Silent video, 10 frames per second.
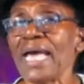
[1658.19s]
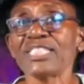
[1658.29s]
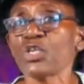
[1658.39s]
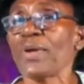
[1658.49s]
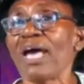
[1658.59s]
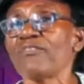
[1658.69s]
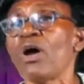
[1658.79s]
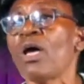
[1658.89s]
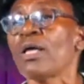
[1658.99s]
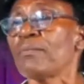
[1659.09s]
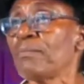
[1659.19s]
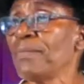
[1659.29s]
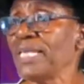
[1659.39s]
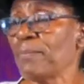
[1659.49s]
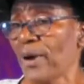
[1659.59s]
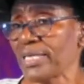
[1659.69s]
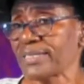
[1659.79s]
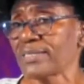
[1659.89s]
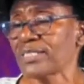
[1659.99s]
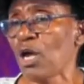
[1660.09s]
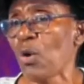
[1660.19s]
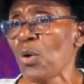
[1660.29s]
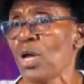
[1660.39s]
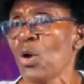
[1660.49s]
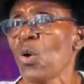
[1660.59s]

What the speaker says: and so we have many persons now